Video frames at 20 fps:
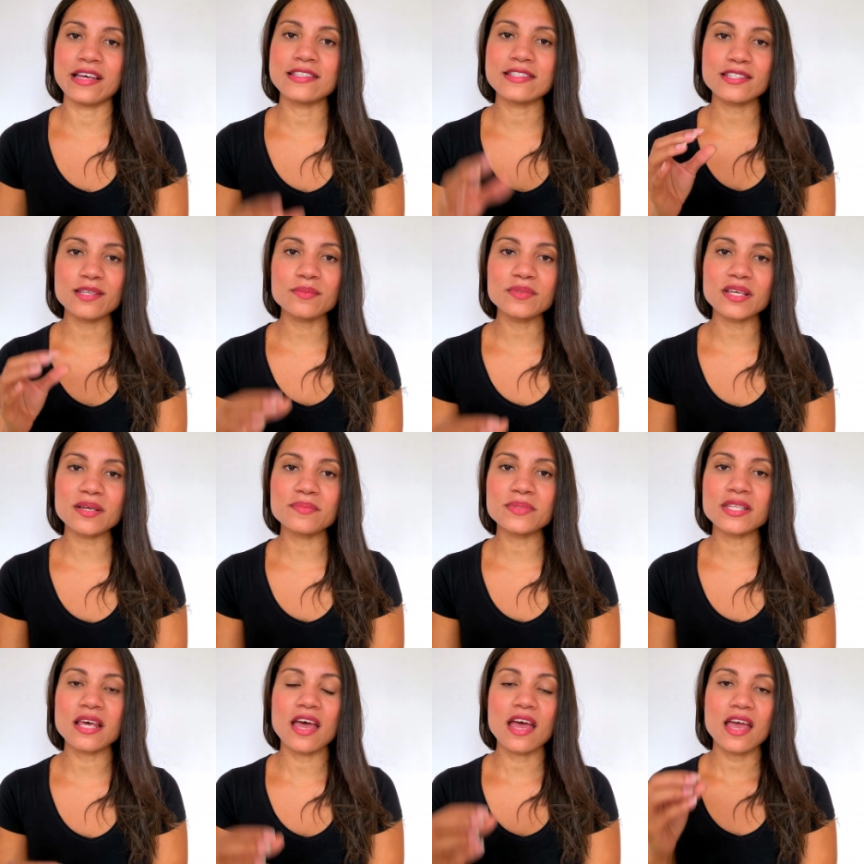And
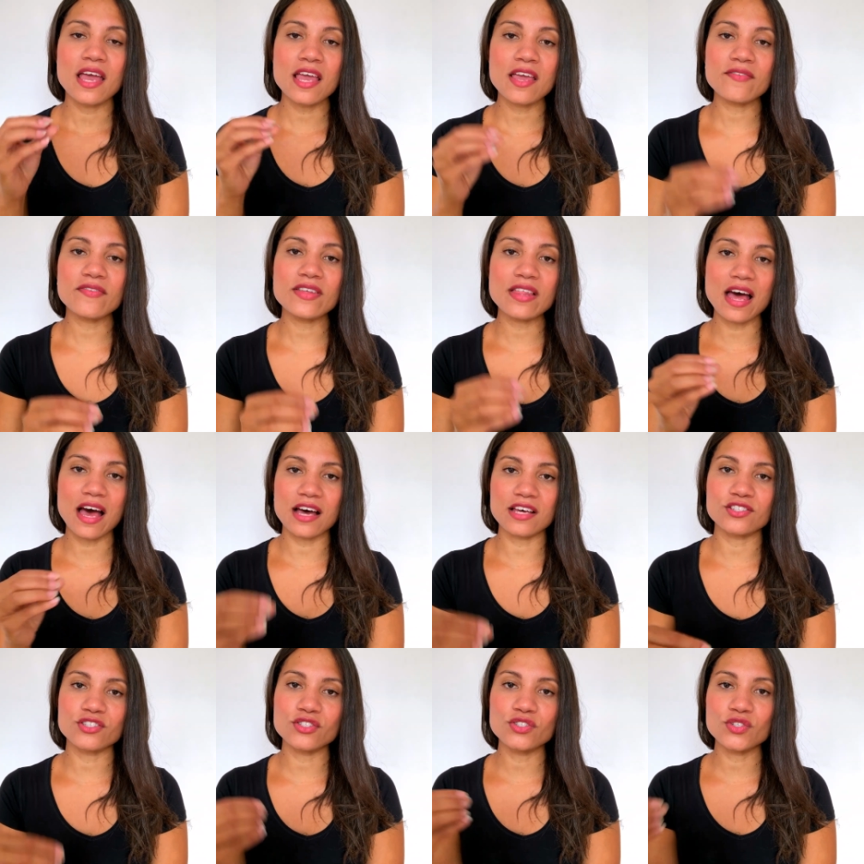sometimes if it
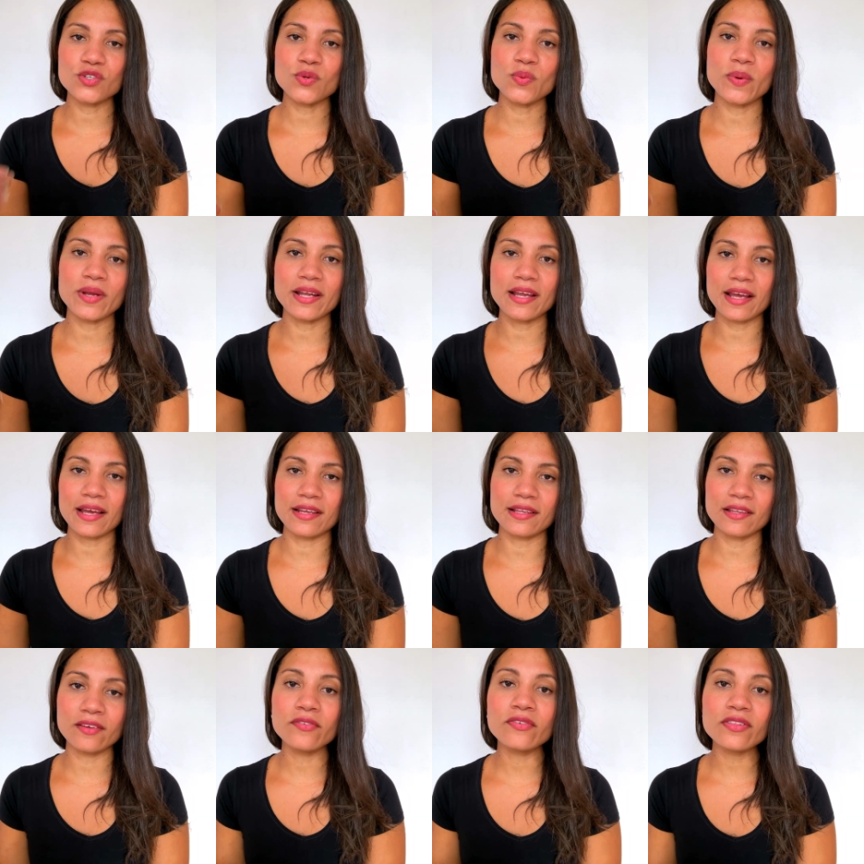has to do with
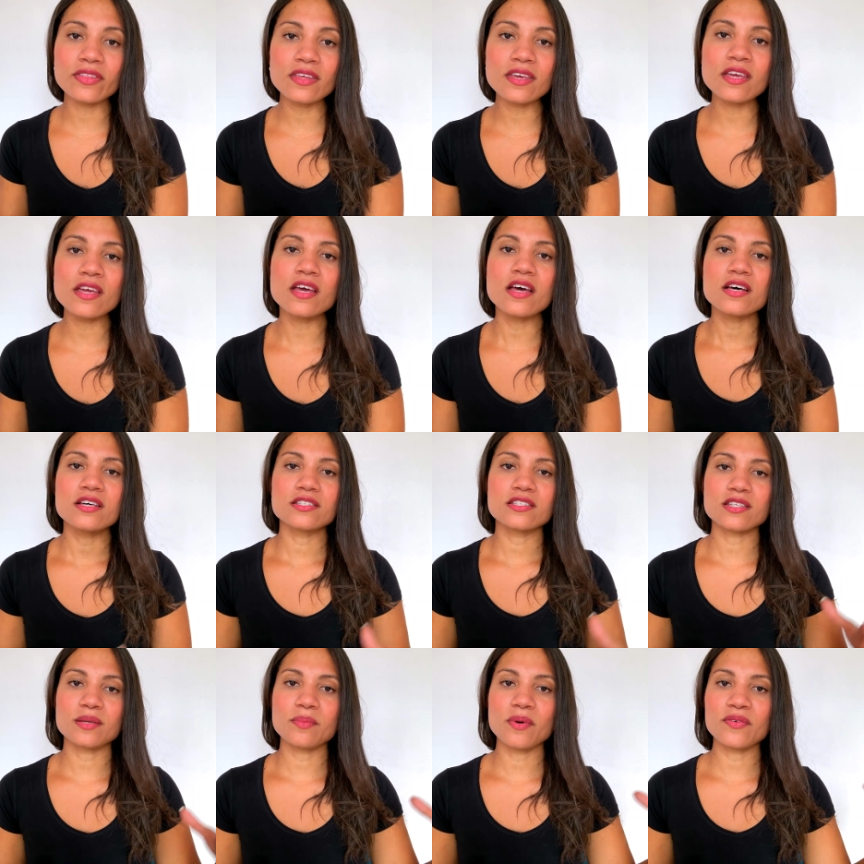negativity,
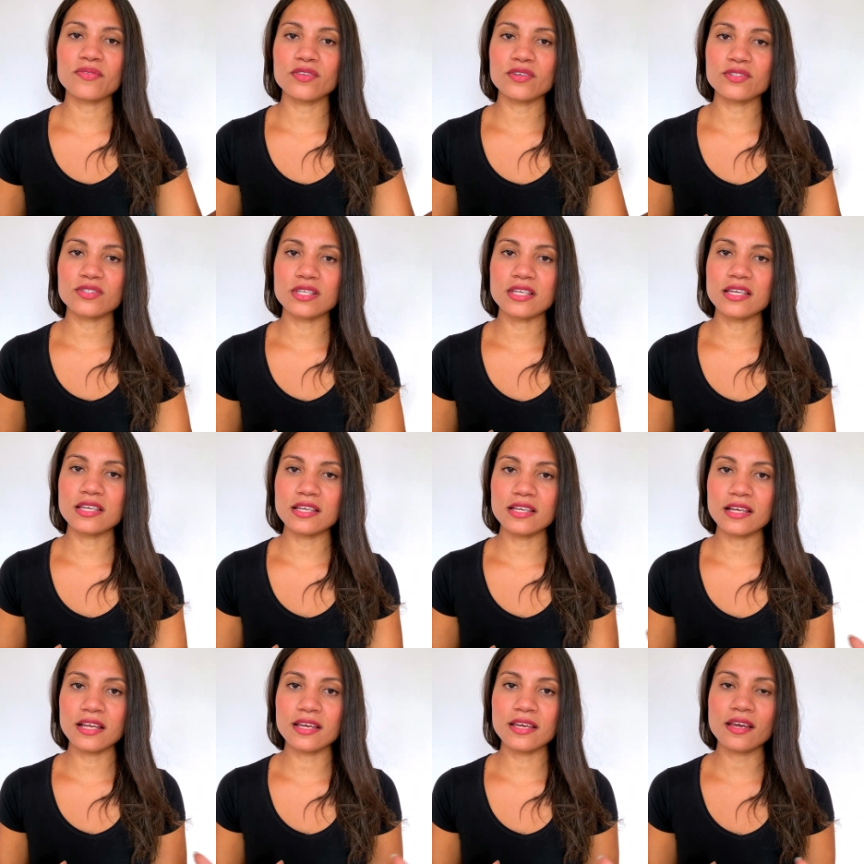some of those
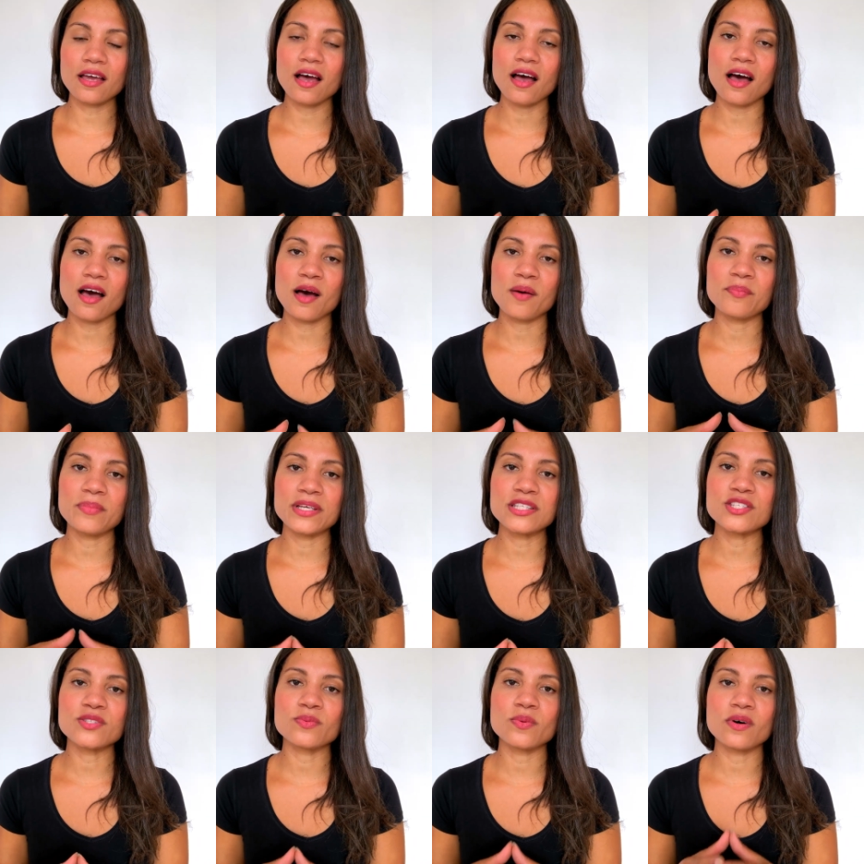healing
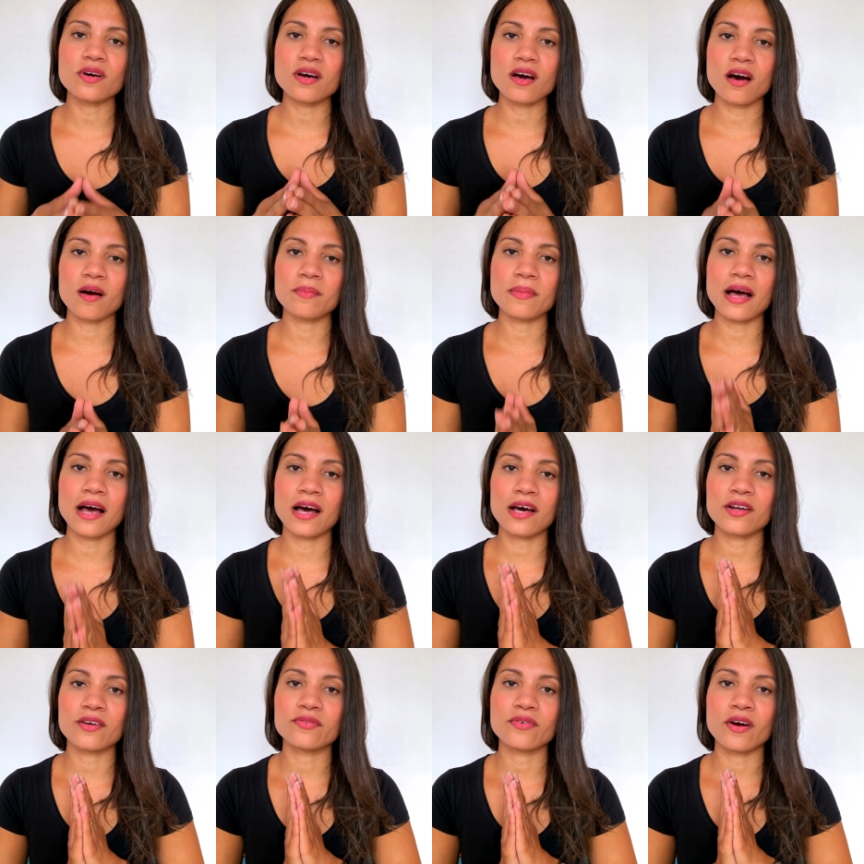bits will come
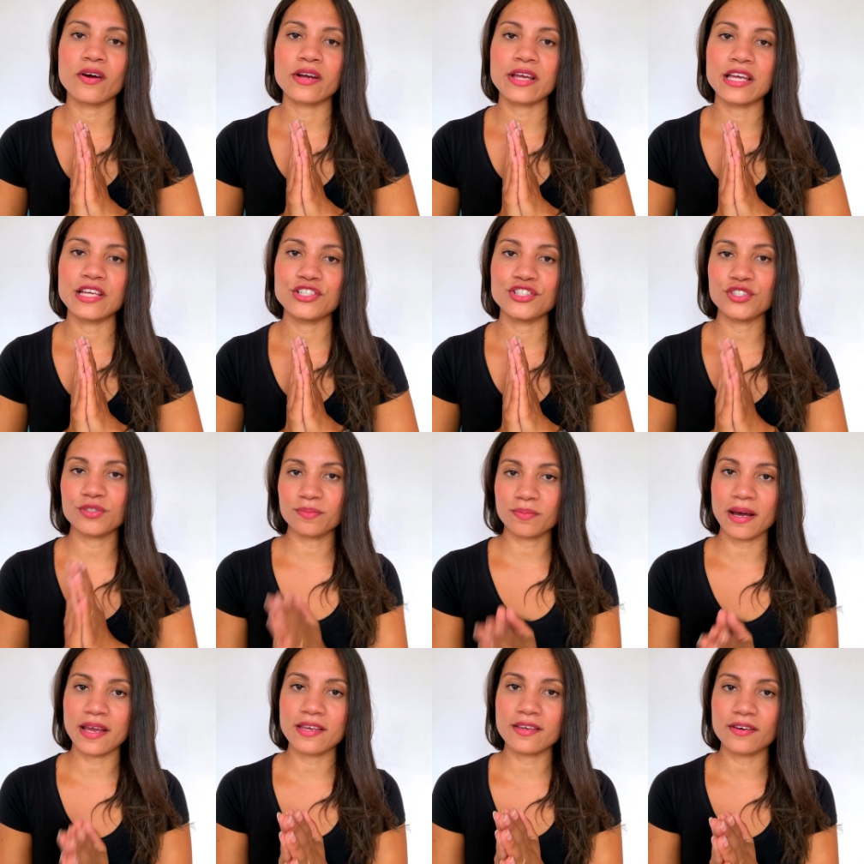out of
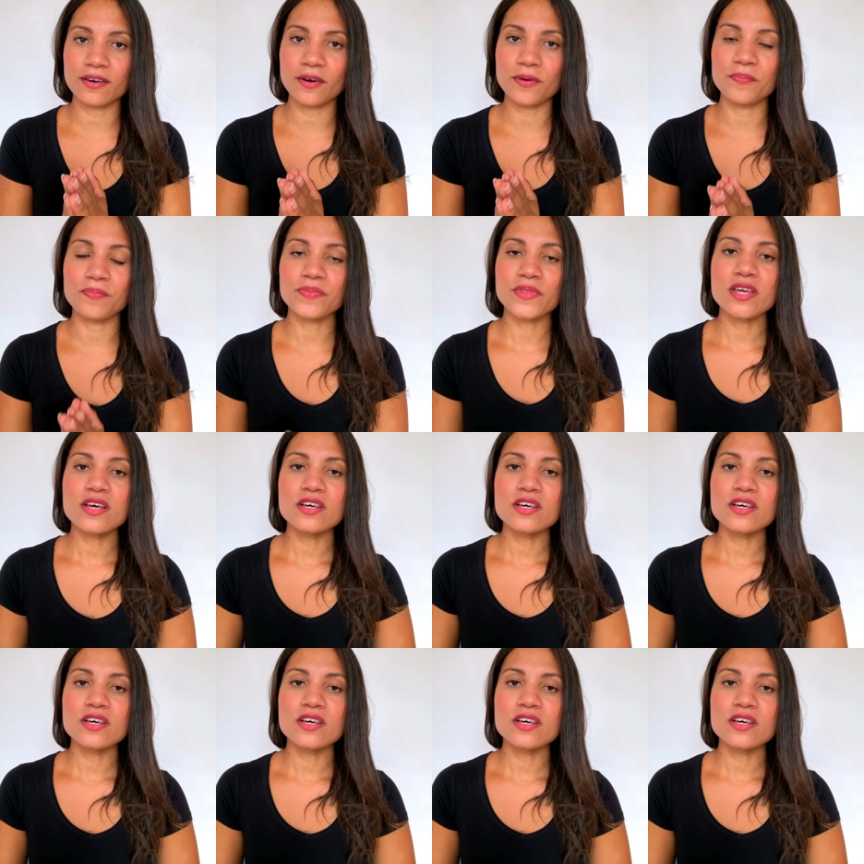Archangel Michael.